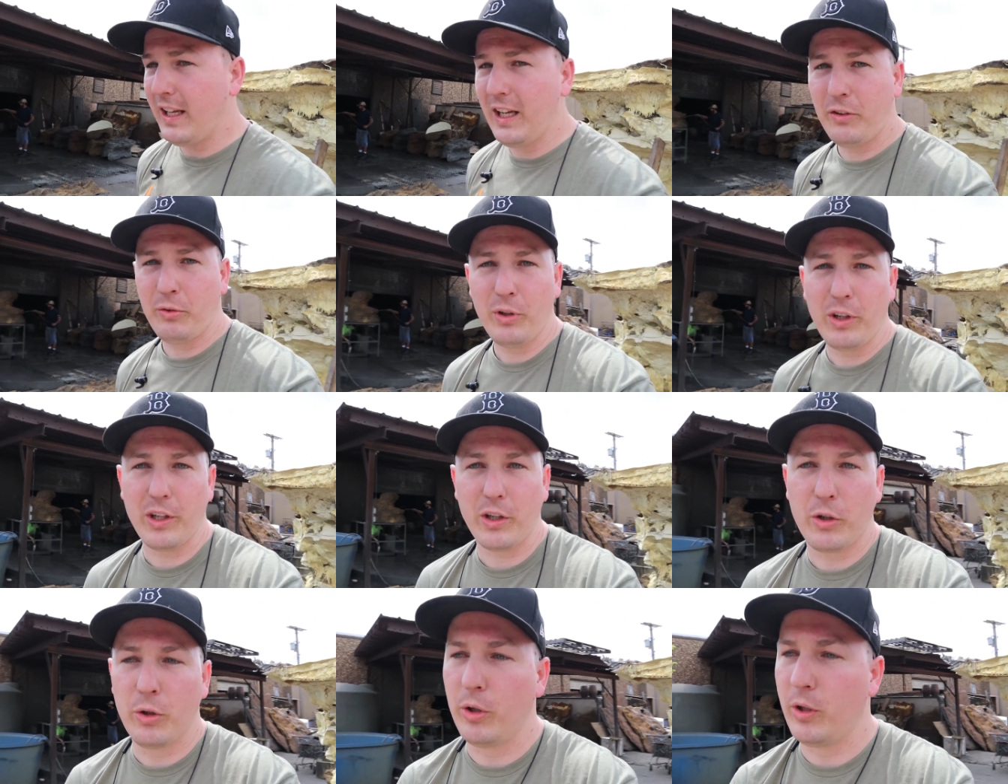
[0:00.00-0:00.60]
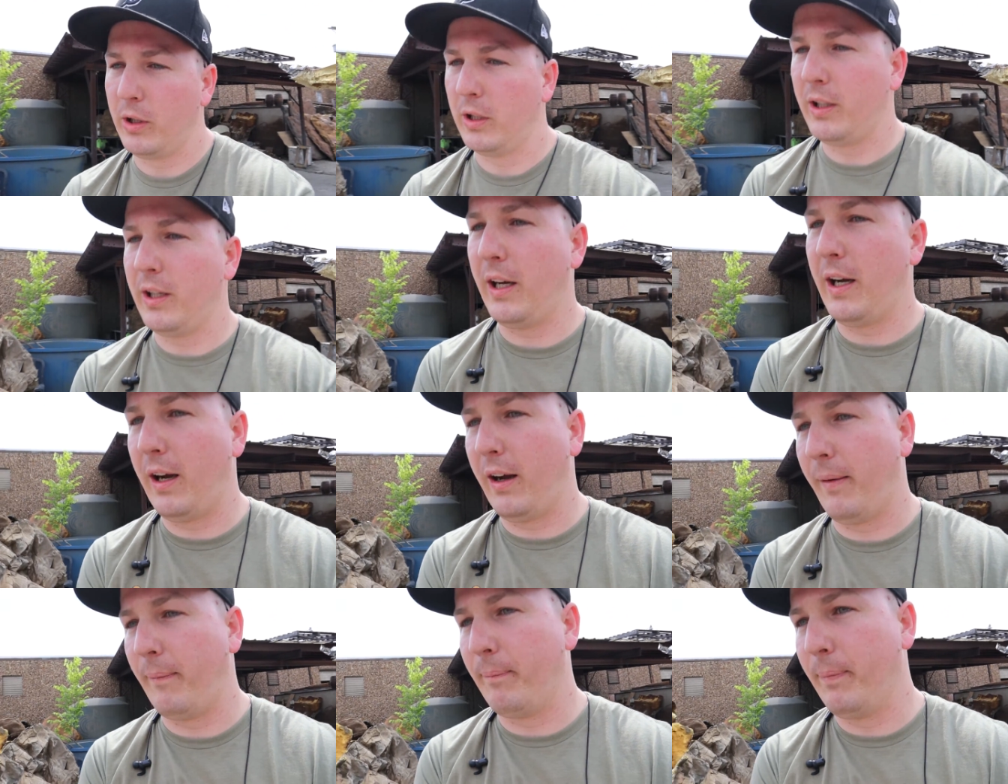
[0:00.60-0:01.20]
it's really cool.
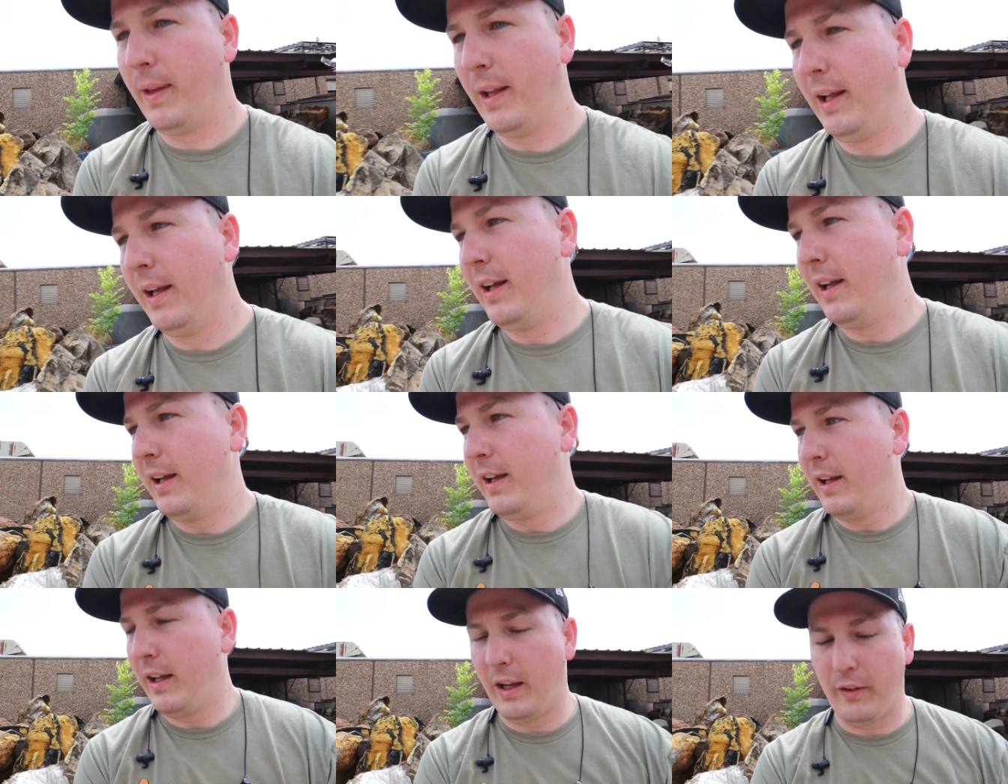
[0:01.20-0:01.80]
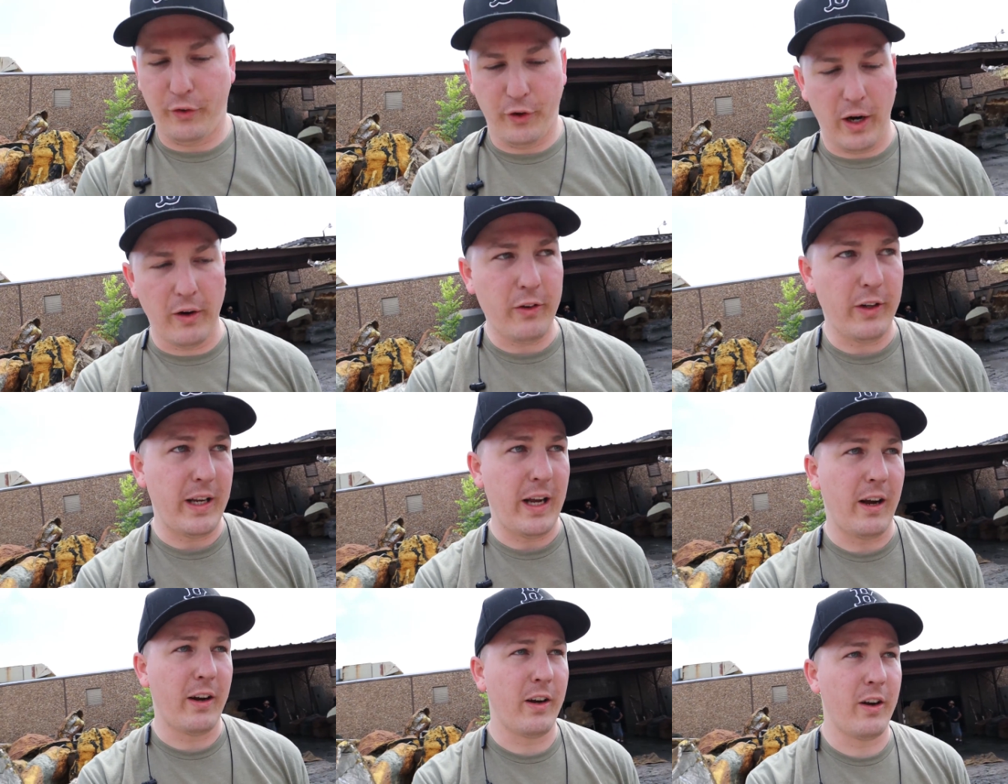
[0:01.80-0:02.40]
Um, if you're
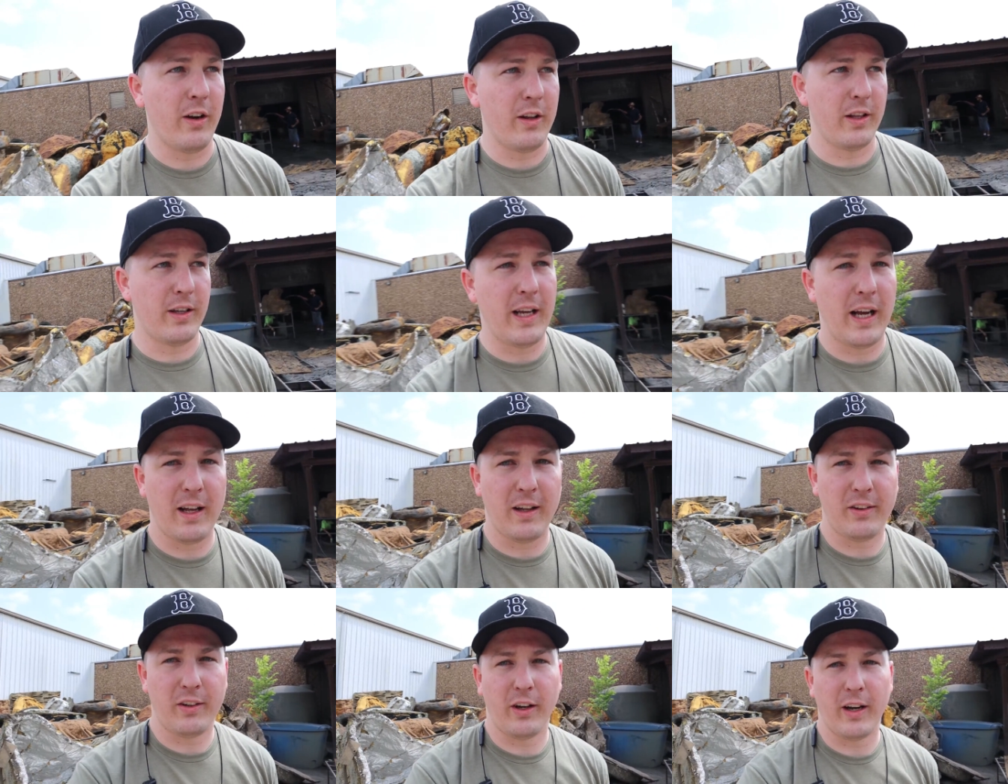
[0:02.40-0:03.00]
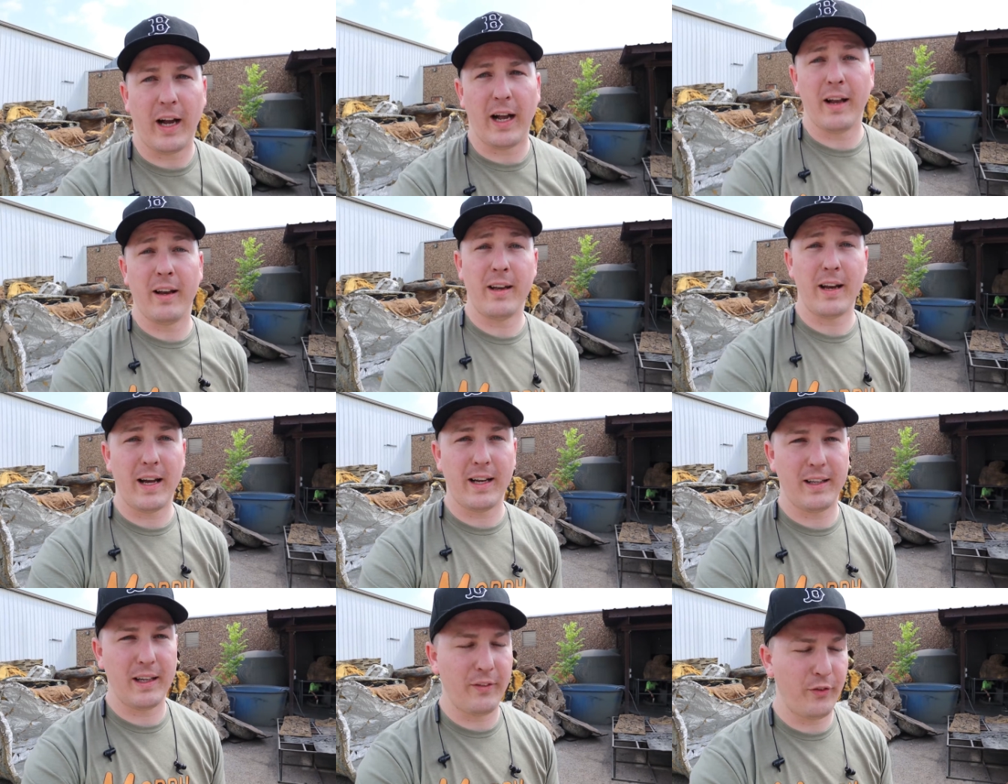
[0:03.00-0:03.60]
ever down here in the Dallas area, I,
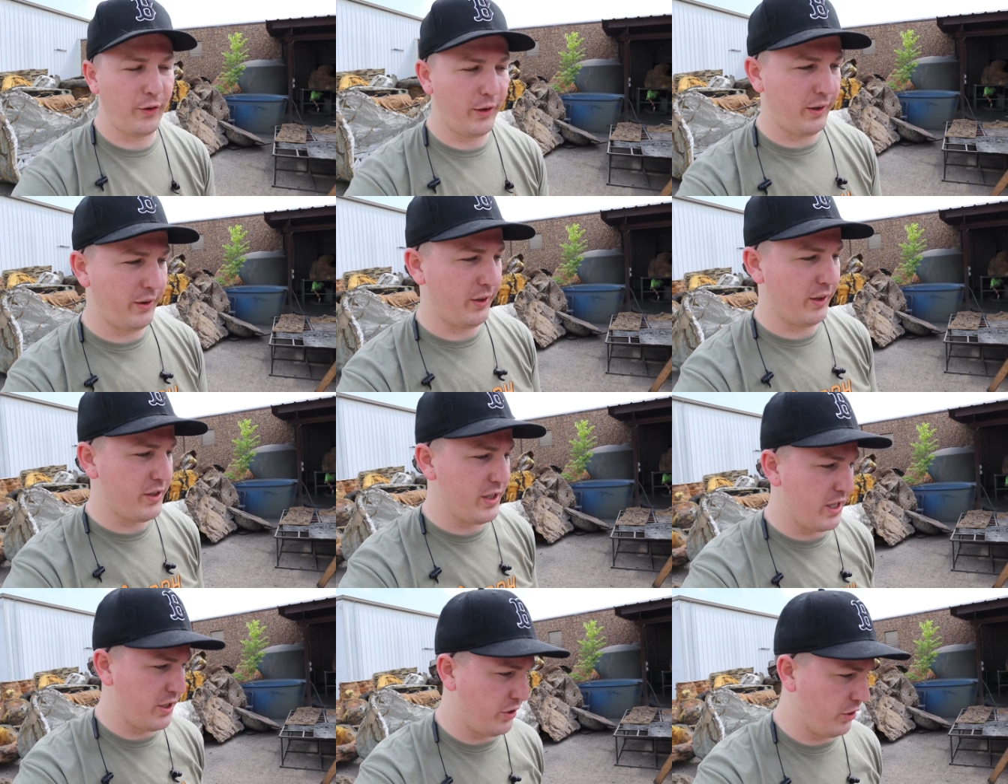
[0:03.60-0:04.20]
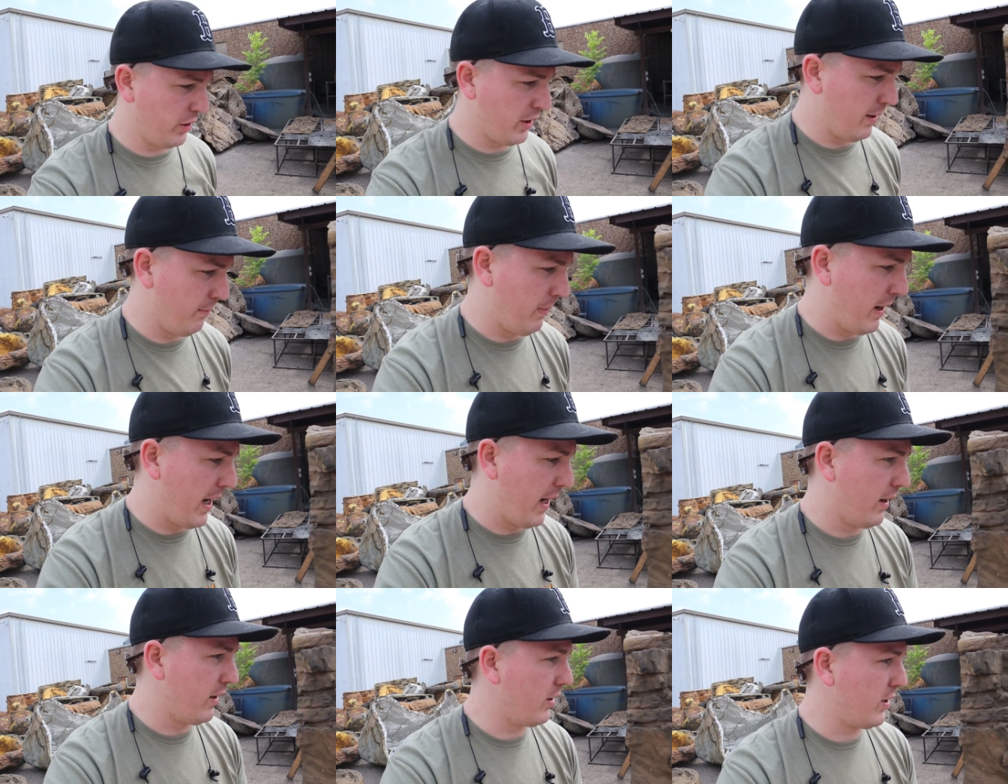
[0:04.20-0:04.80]
I definitely suggest you come
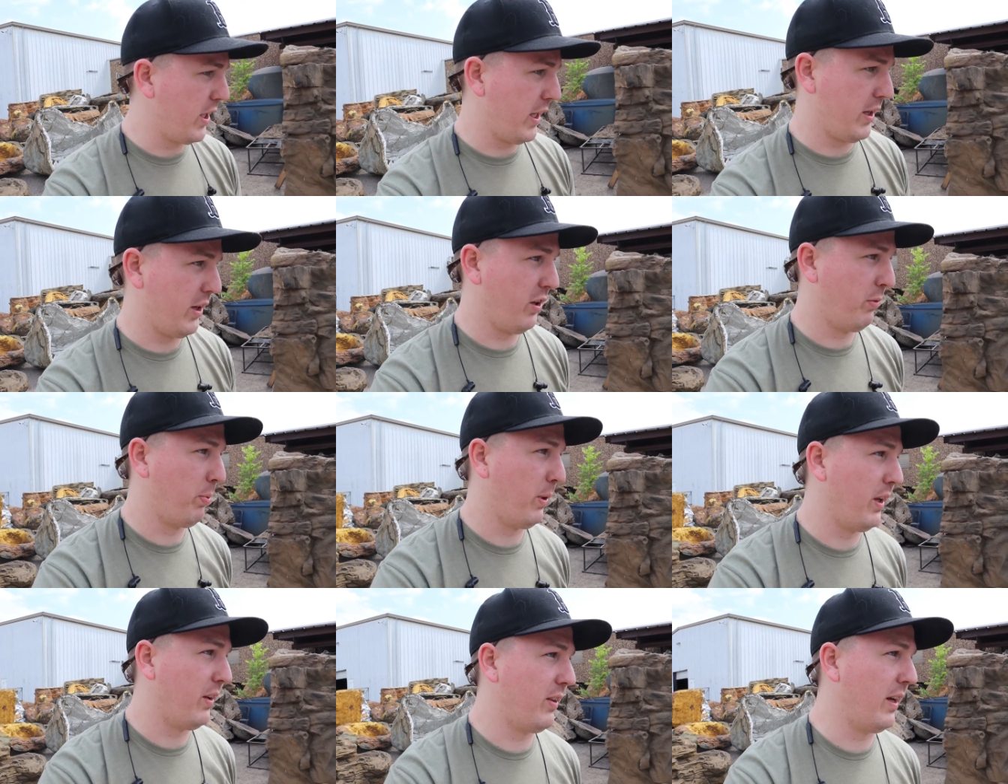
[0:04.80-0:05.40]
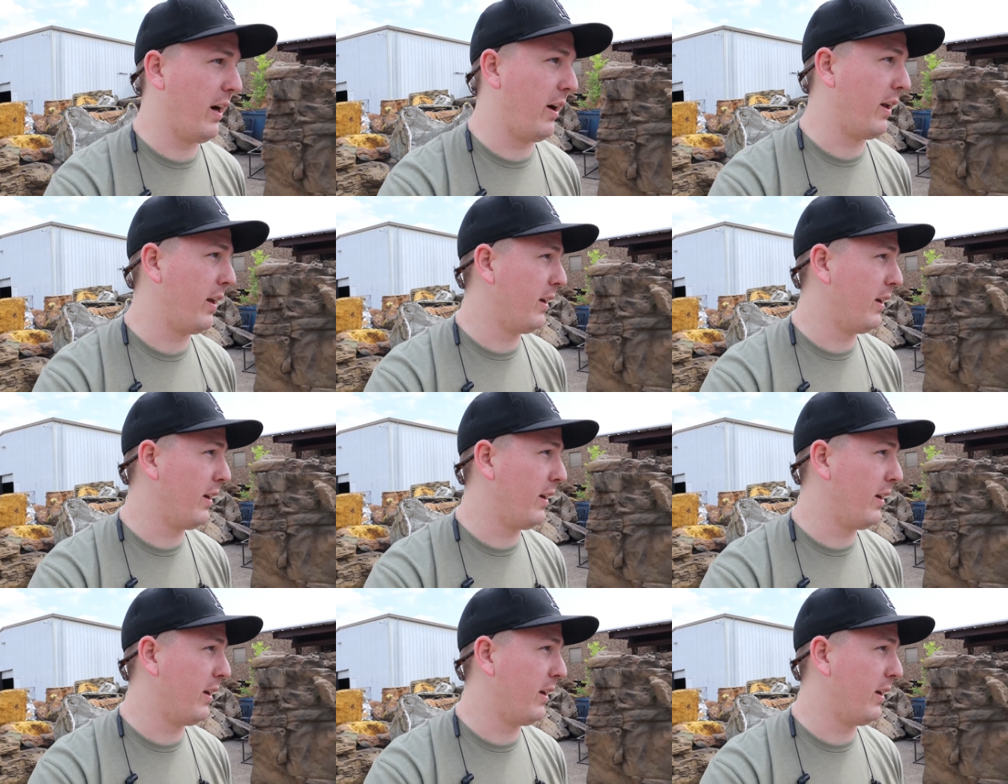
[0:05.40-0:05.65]
by and check this place out.